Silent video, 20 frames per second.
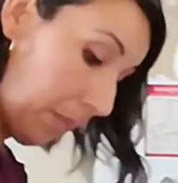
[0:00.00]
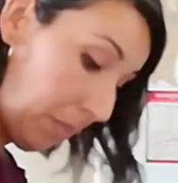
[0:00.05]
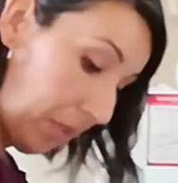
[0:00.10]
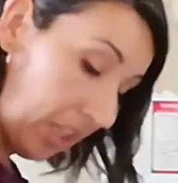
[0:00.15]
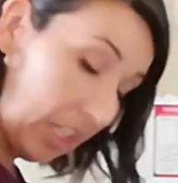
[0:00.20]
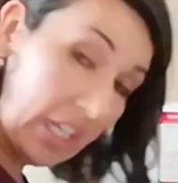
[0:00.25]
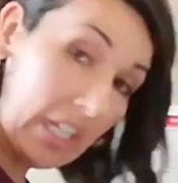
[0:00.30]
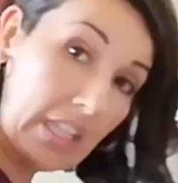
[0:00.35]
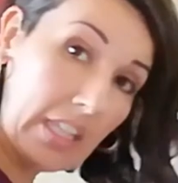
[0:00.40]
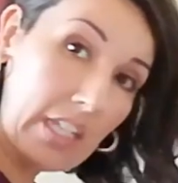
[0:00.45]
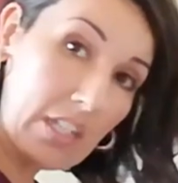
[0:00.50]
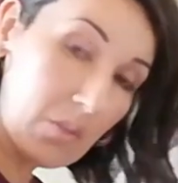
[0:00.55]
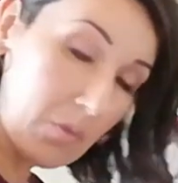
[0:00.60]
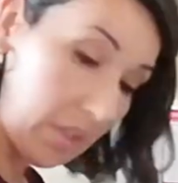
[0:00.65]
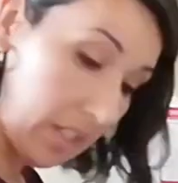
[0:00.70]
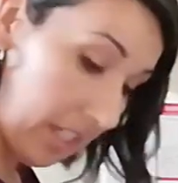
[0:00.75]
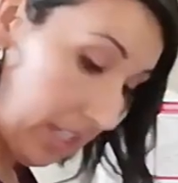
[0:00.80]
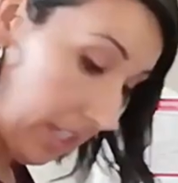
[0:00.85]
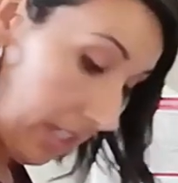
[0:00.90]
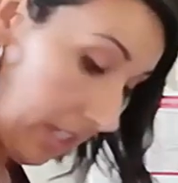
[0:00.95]
a lot less
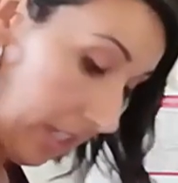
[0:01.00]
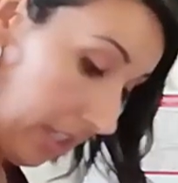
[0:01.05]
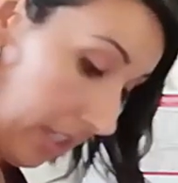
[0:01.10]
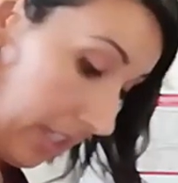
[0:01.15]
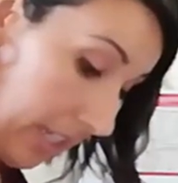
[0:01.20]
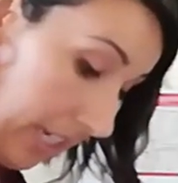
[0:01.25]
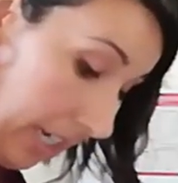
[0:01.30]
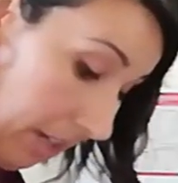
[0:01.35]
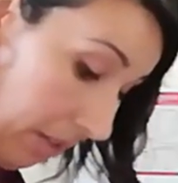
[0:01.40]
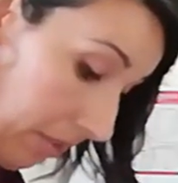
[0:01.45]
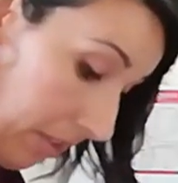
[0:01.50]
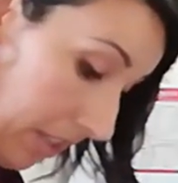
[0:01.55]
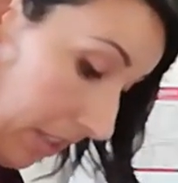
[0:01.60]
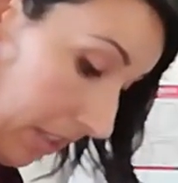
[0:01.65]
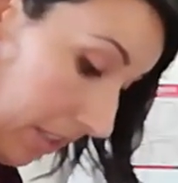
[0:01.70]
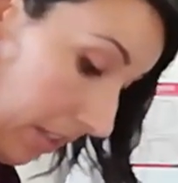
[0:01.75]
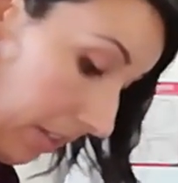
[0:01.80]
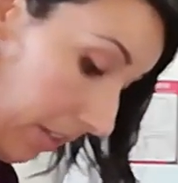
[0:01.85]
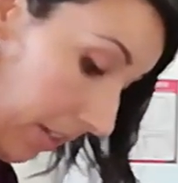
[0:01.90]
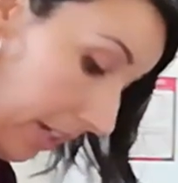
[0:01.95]
resistance now.
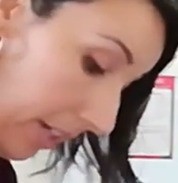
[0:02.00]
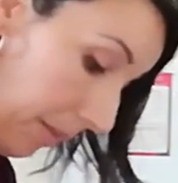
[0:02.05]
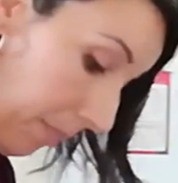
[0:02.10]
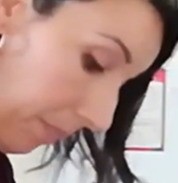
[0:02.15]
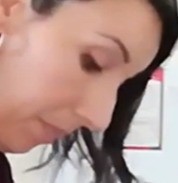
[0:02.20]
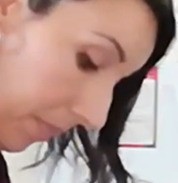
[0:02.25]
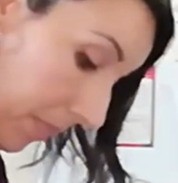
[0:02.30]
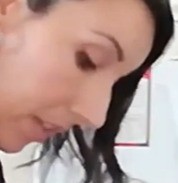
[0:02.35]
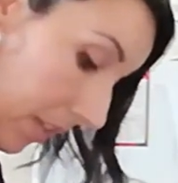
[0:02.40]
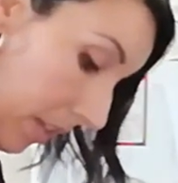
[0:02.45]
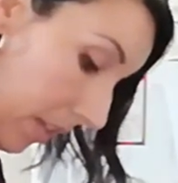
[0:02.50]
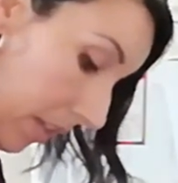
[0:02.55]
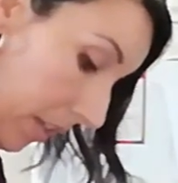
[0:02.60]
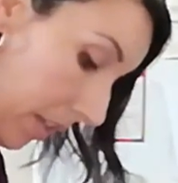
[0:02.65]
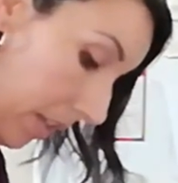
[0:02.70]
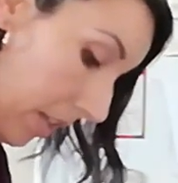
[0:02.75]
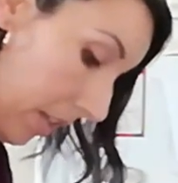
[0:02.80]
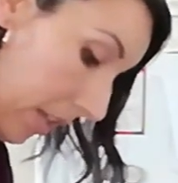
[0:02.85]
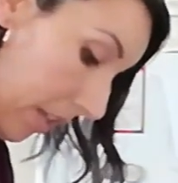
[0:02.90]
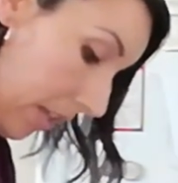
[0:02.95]
All right.
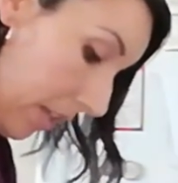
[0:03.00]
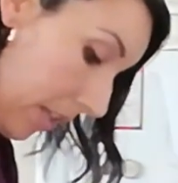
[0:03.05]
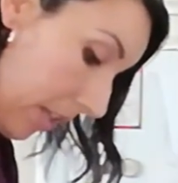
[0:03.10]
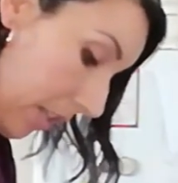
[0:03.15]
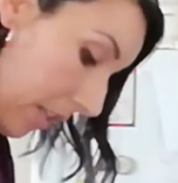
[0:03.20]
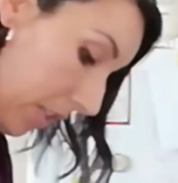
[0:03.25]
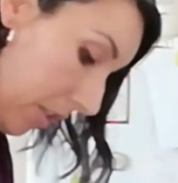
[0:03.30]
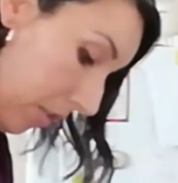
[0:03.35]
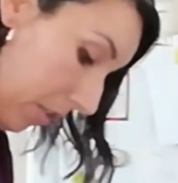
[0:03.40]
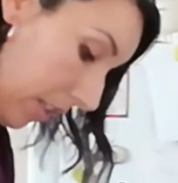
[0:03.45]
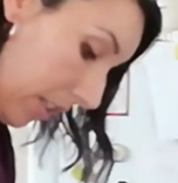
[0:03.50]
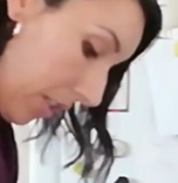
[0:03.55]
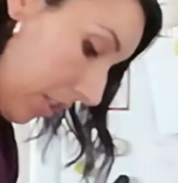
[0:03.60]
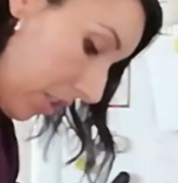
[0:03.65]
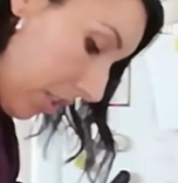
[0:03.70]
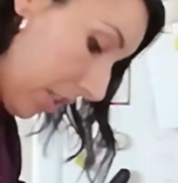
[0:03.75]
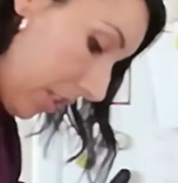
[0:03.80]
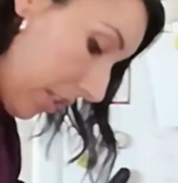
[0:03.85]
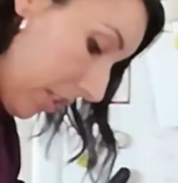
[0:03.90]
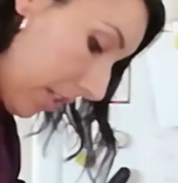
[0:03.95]
So let's
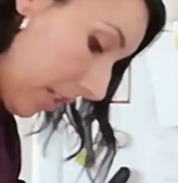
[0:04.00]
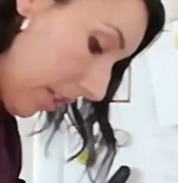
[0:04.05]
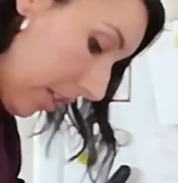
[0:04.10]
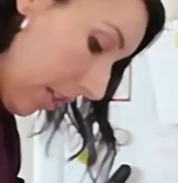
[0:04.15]
just